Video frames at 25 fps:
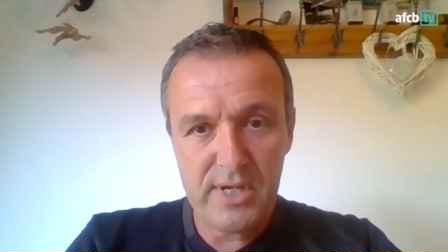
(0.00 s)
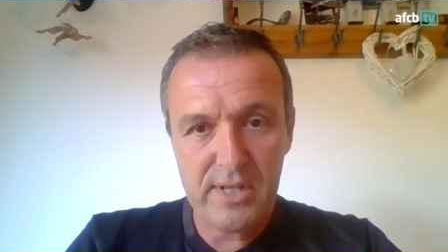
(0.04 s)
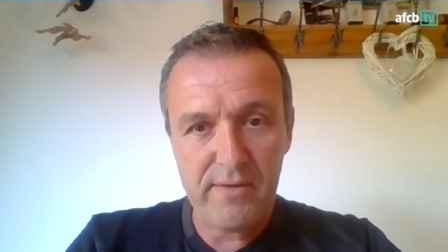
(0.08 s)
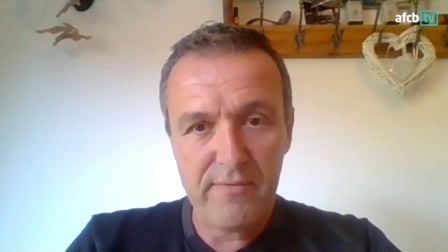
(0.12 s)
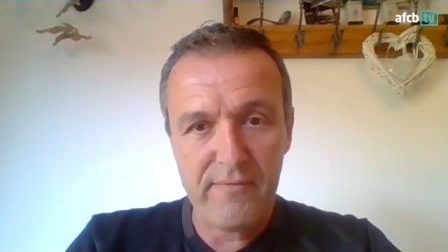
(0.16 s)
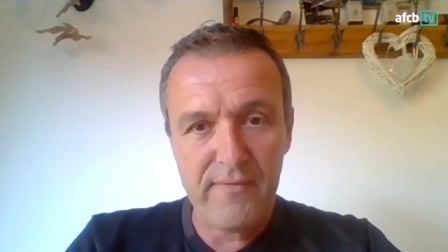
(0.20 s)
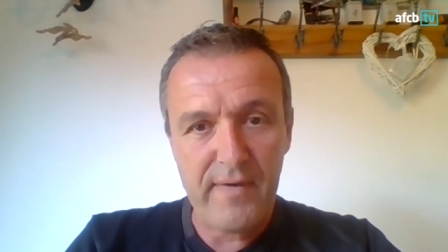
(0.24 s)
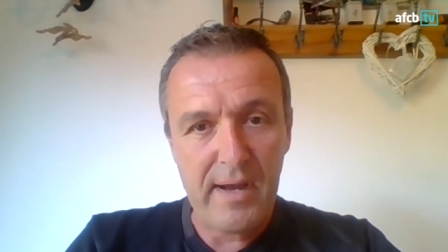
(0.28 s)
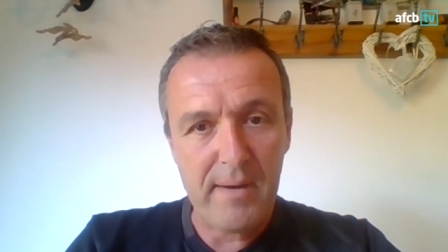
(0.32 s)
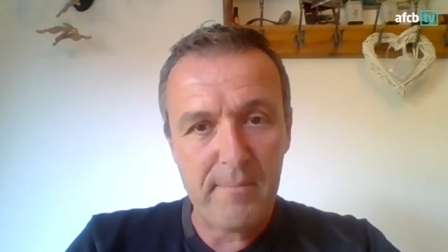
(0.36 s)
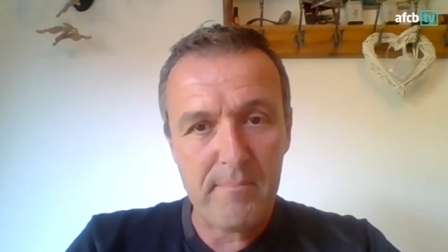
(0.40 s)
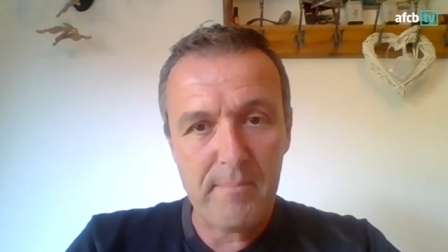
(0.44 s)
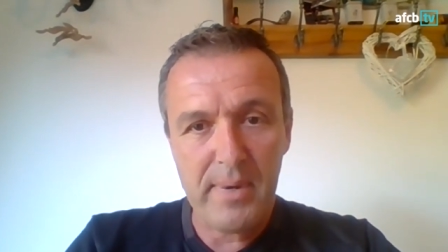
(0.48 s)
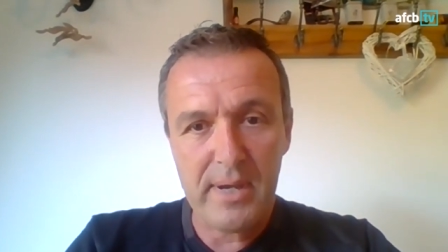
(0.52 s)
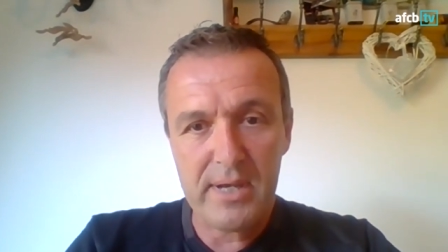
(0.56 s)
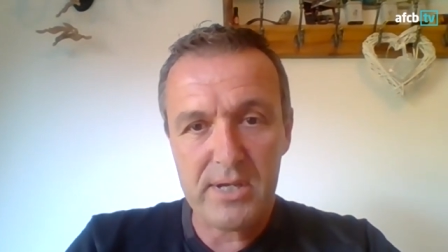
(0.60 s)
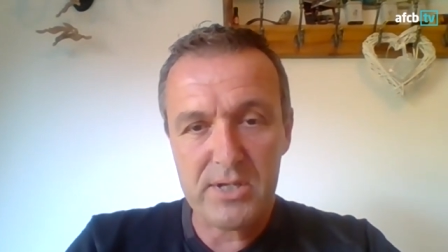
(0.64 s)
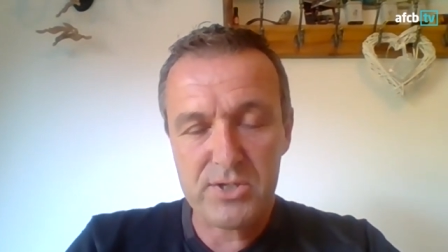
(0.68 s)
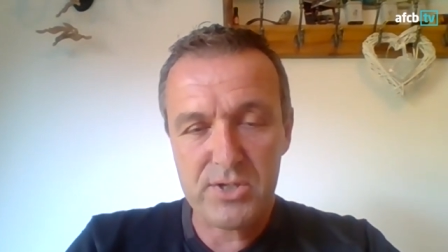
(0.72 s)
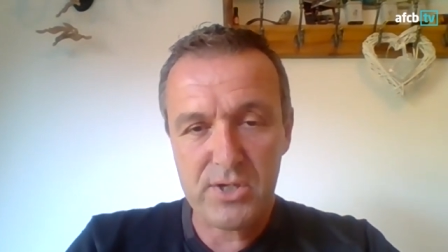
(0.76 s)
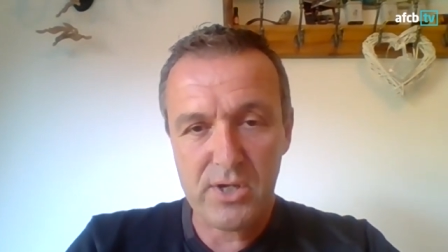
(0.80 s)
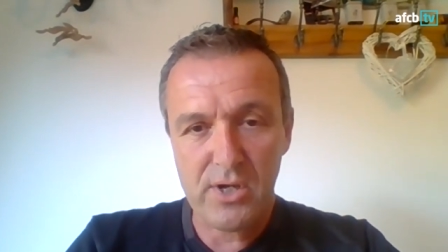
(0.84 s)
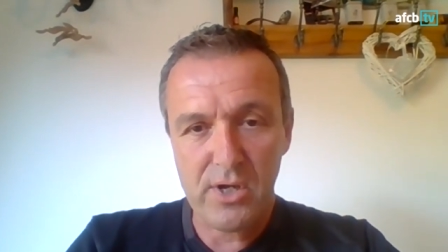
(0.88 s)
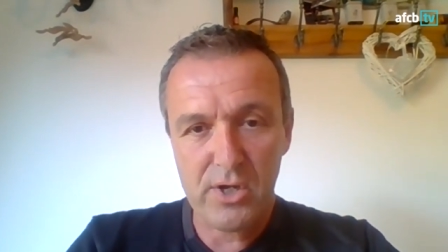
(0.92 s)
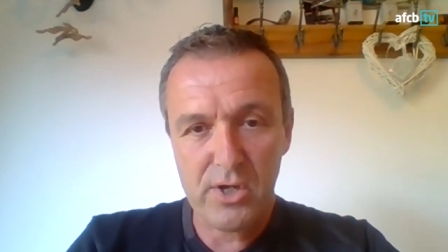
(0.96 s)
the fan
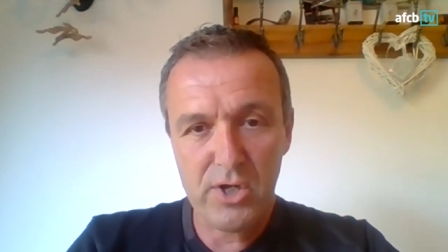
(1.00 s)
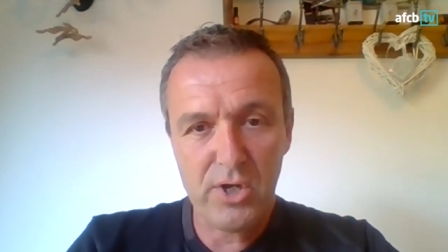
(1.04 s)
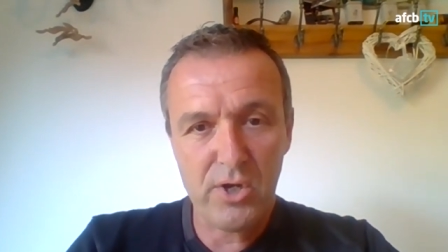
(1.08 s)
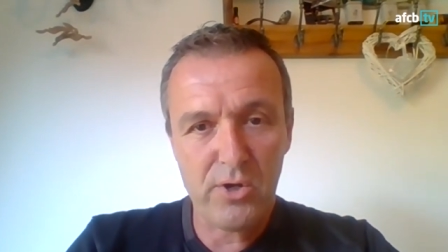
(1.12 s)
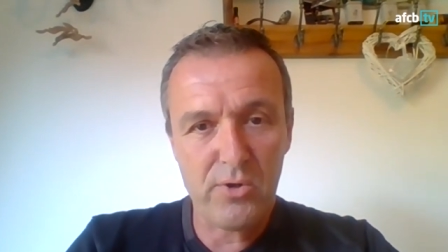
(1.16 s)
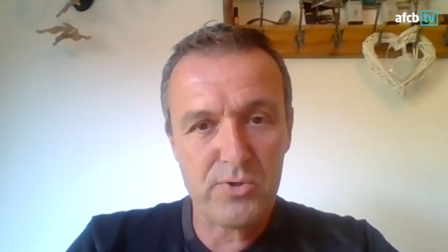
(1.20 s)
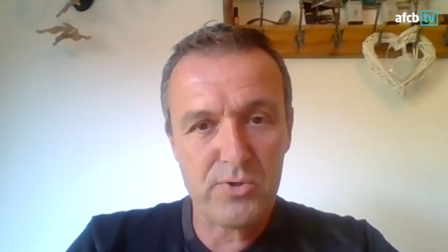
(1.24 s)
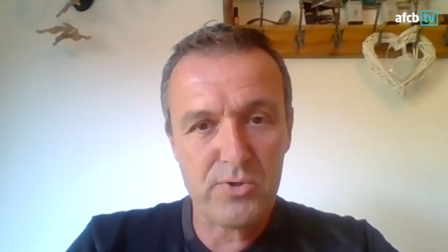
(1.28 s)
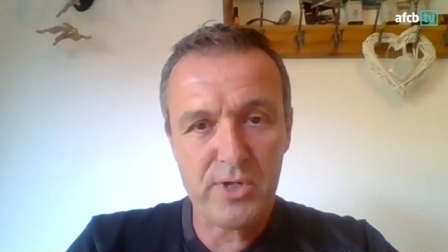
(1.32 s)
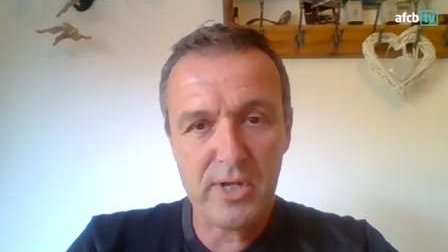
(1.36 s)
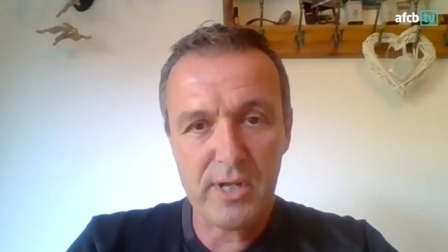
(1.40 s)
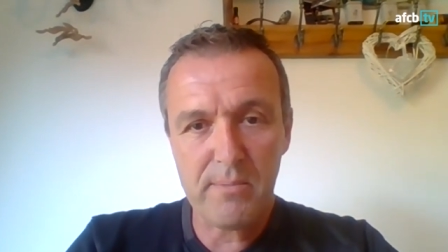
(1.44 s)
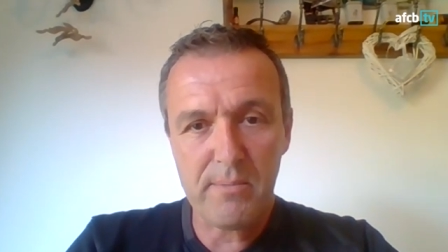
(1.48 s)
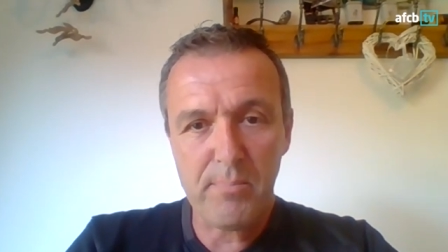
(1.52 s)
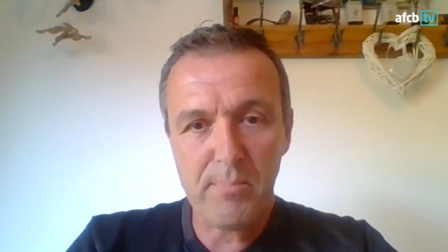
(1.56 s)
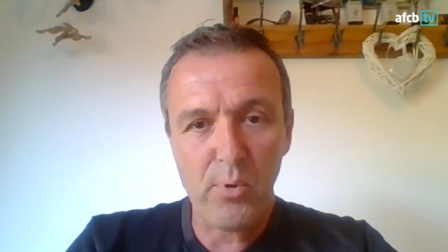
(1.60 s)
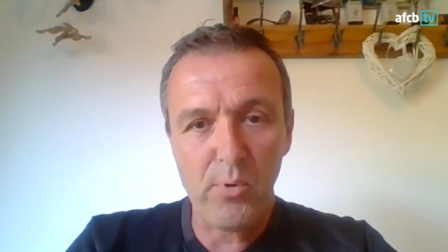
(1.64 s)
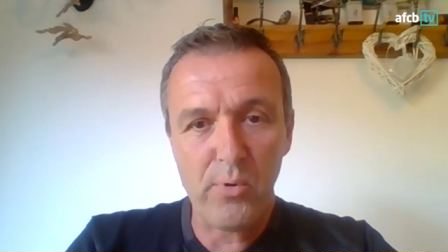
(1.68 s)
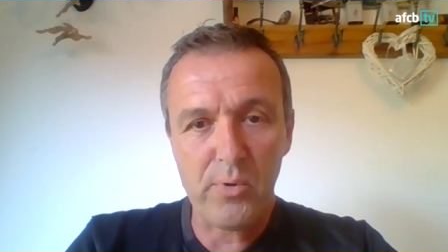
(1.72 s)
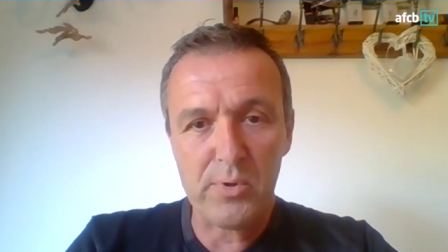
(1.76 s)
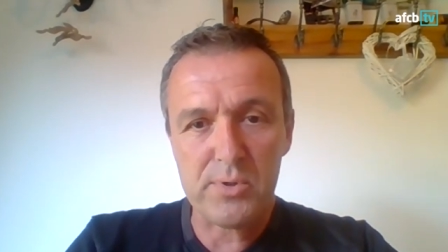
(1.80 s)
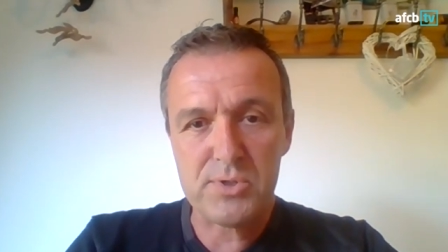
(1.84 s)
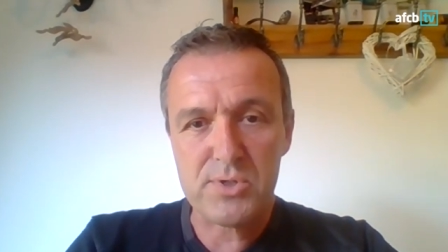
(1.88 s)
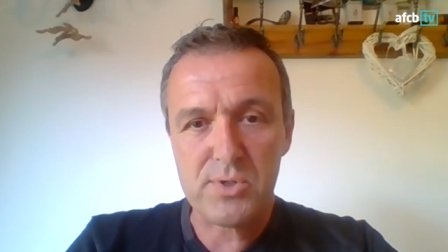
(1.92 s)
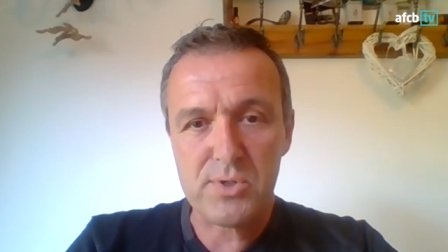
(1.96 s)
base are hugely
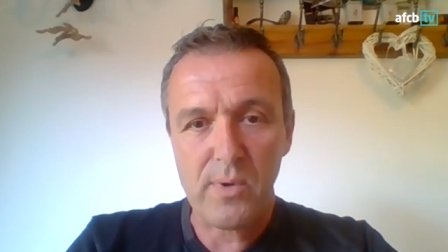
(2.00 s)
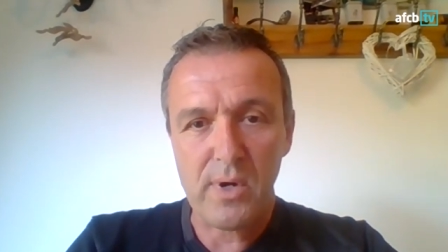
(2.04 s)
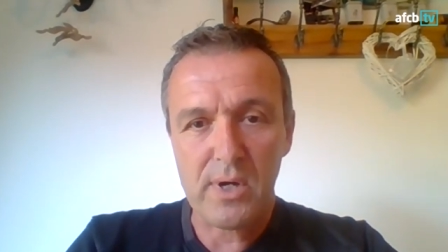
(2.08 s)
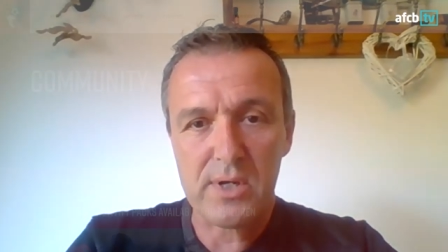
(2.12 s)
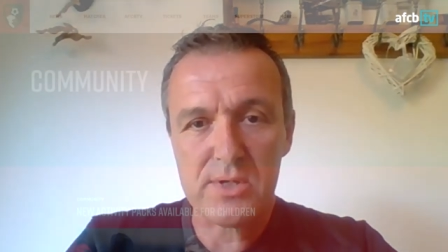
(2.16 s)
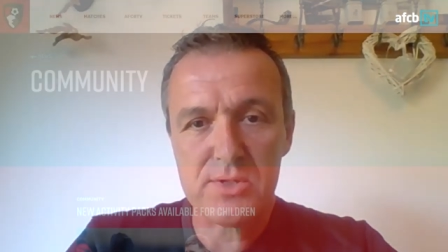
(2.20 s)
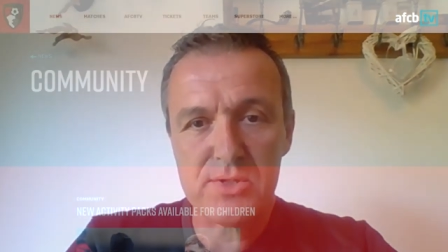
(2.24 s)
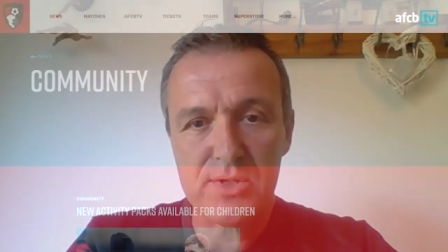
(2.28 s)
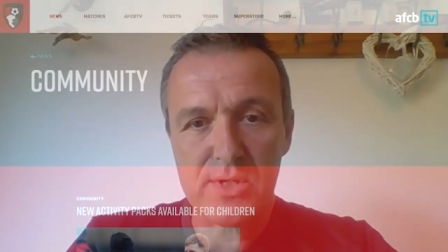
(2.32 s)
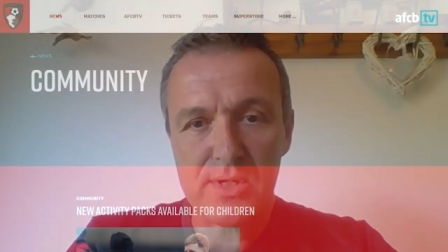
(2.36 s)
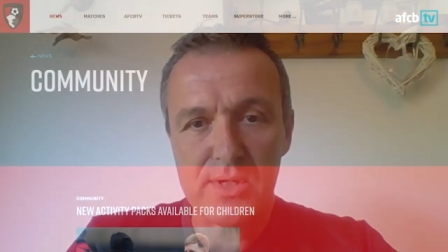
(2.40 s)
important to us,